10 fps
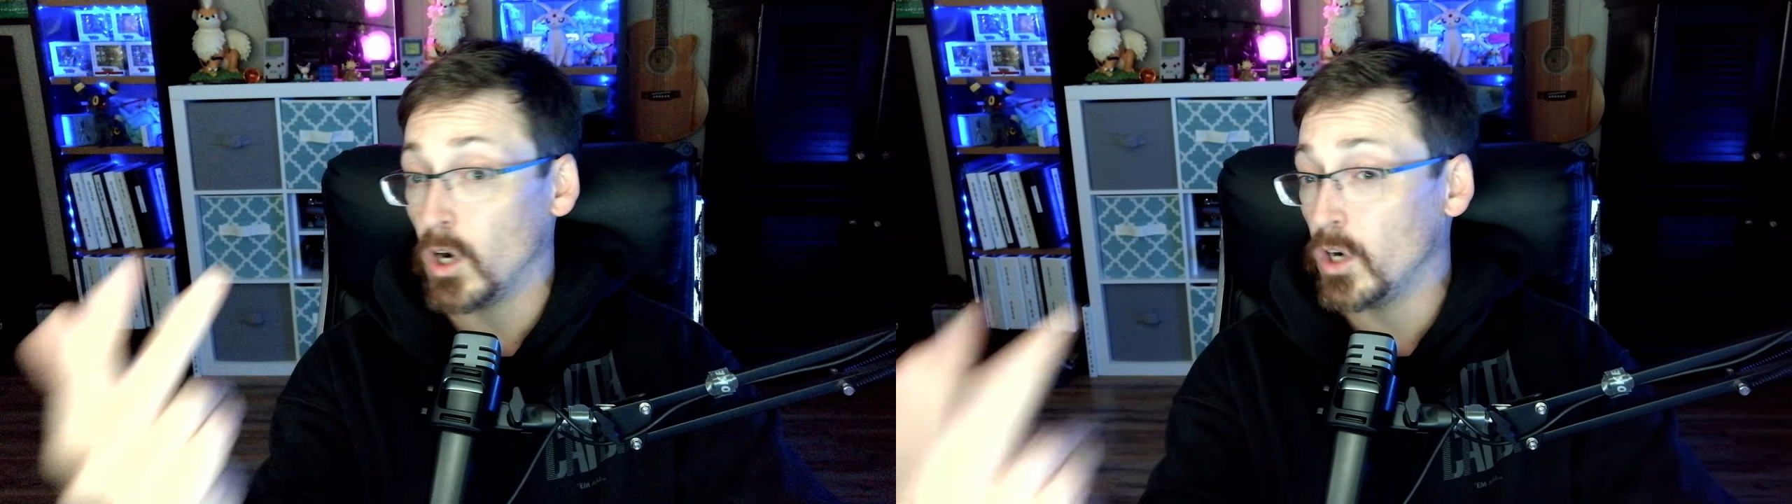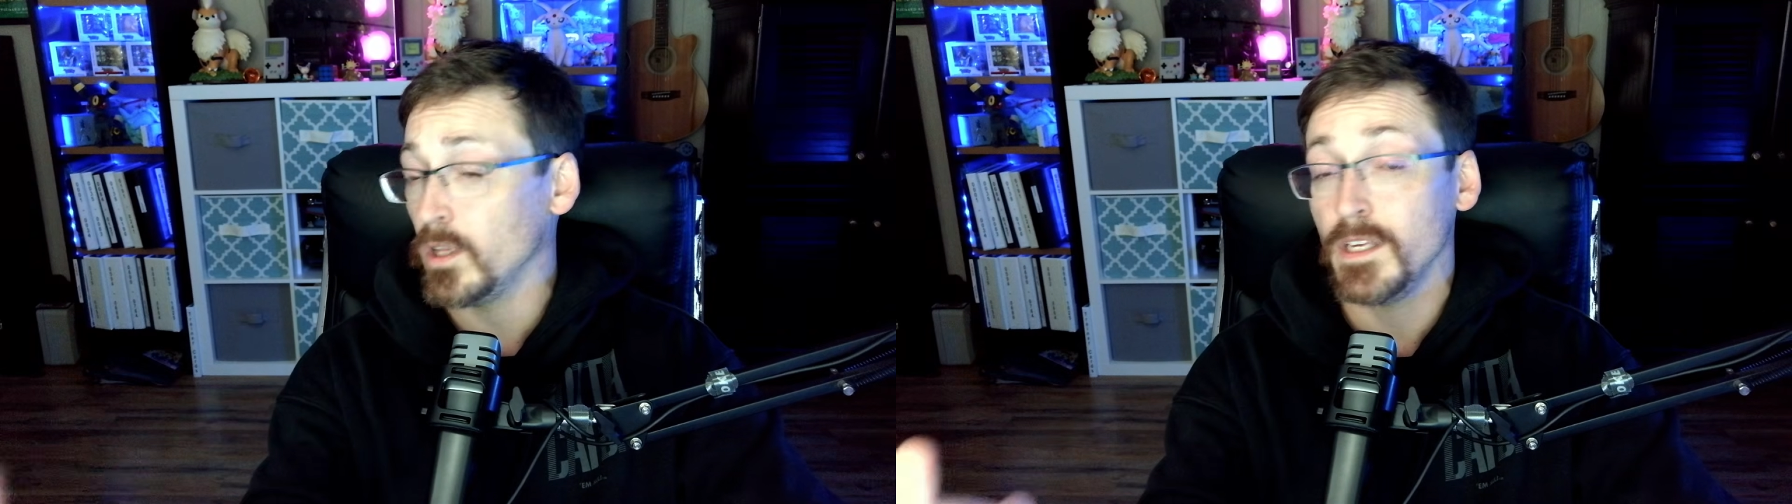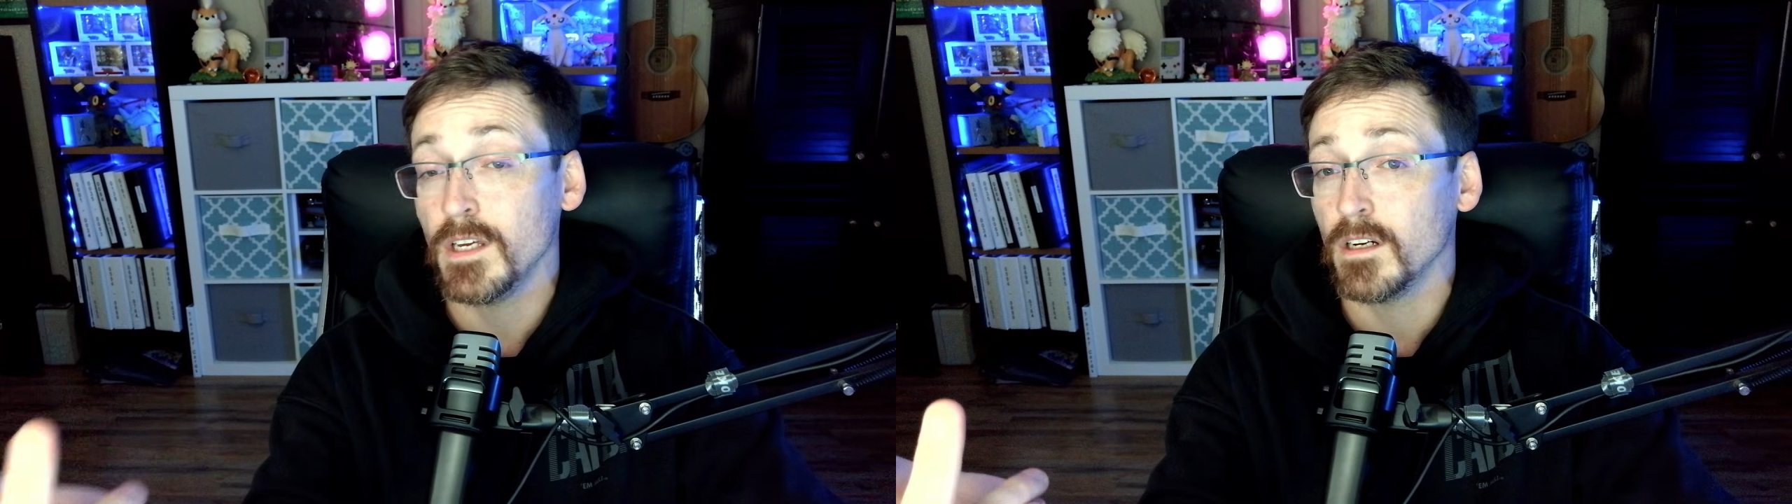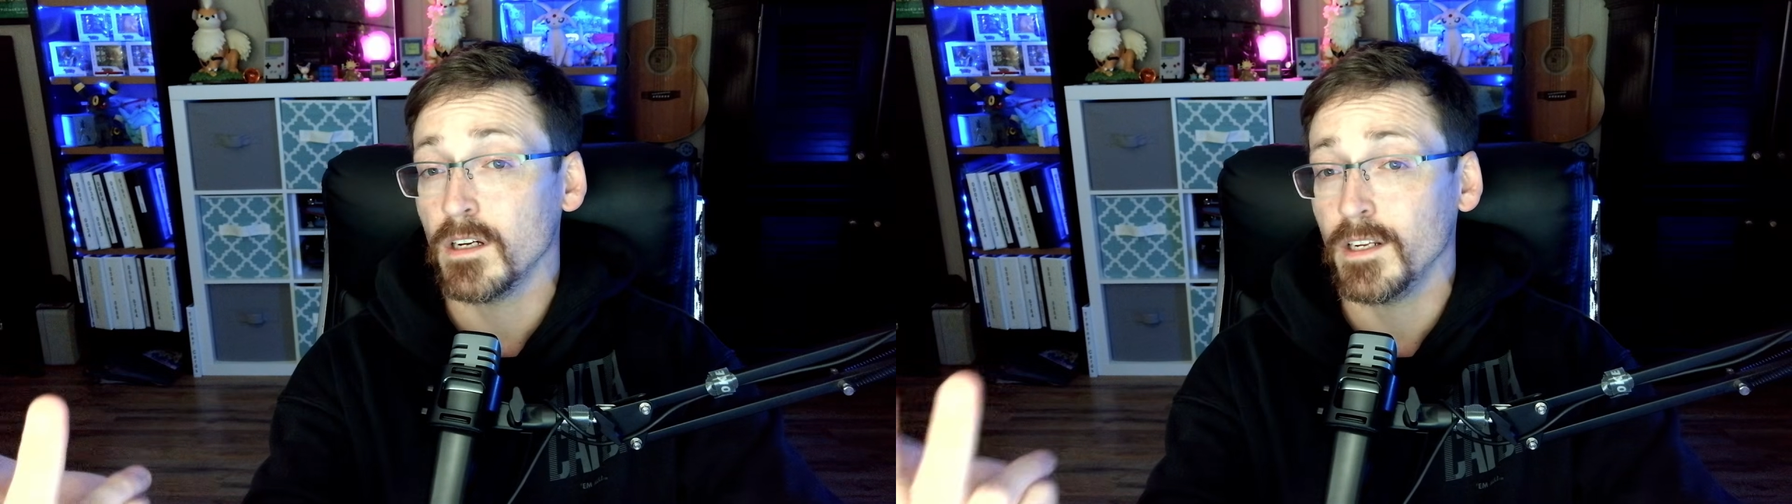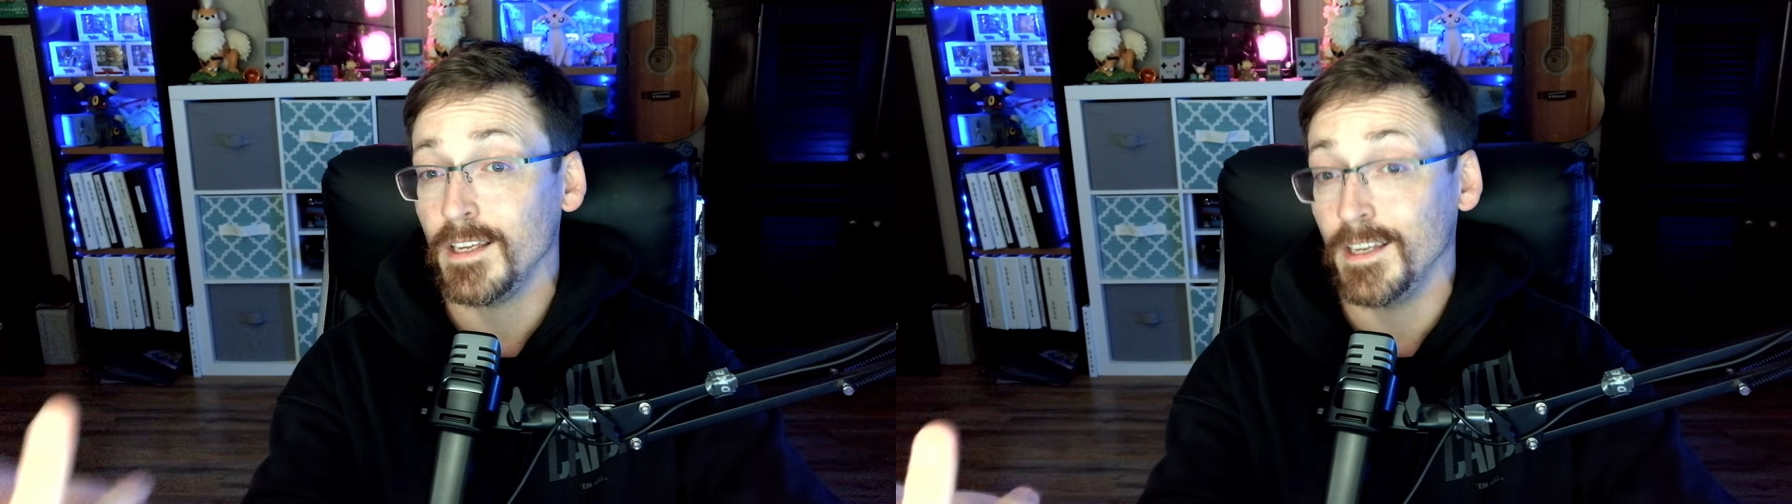early
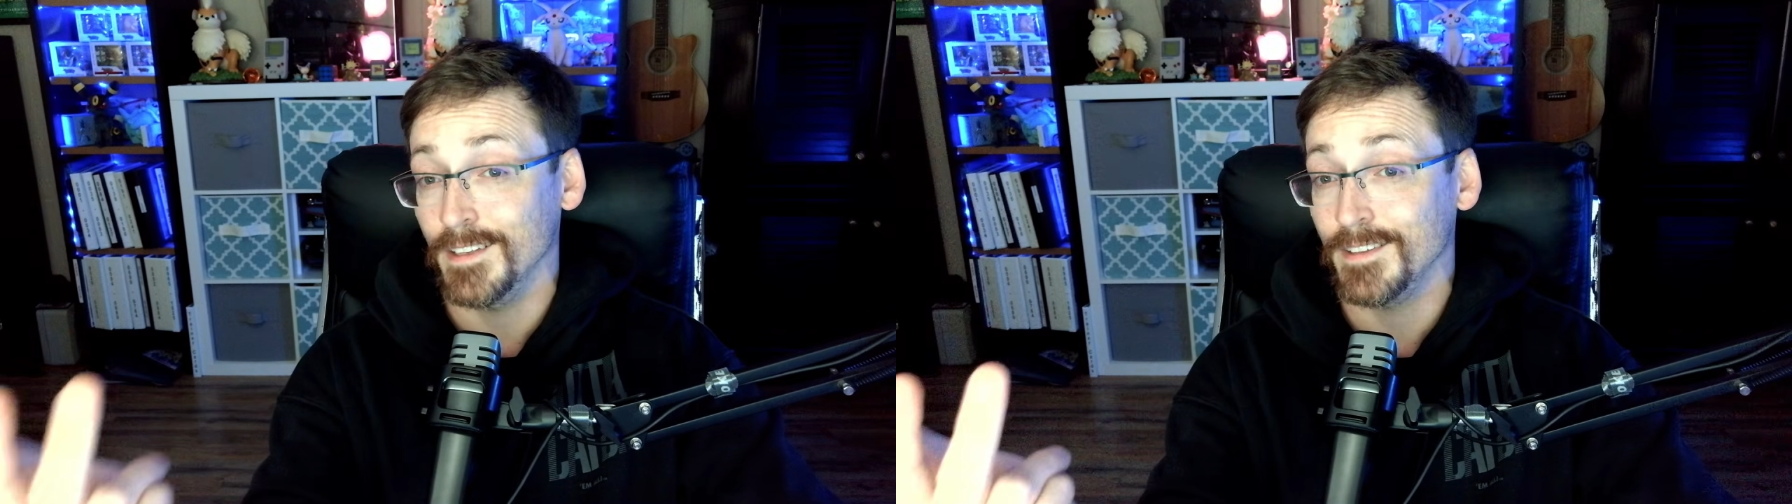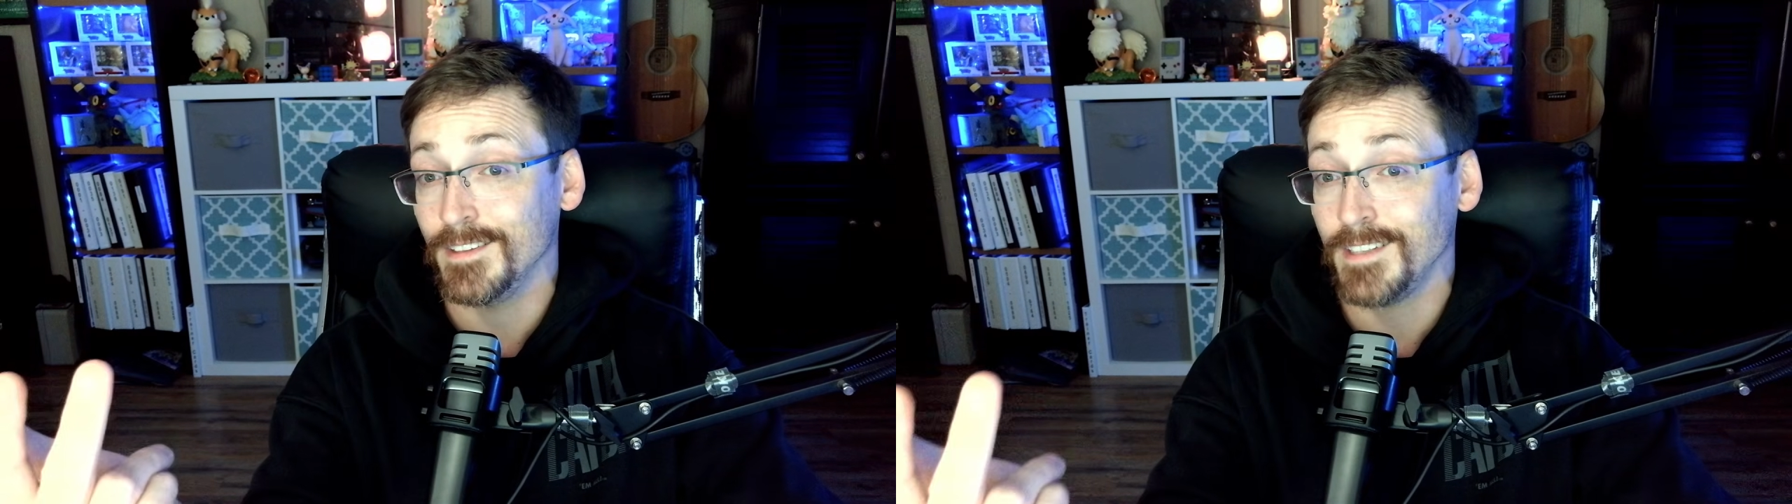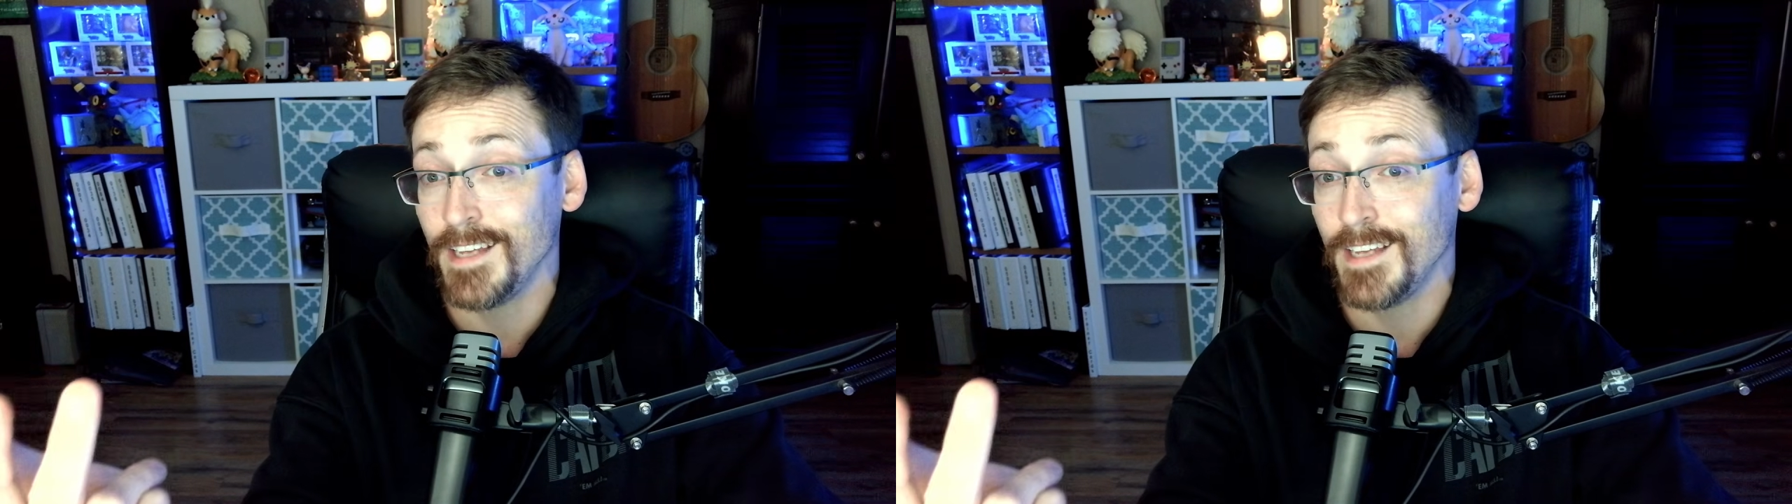on in the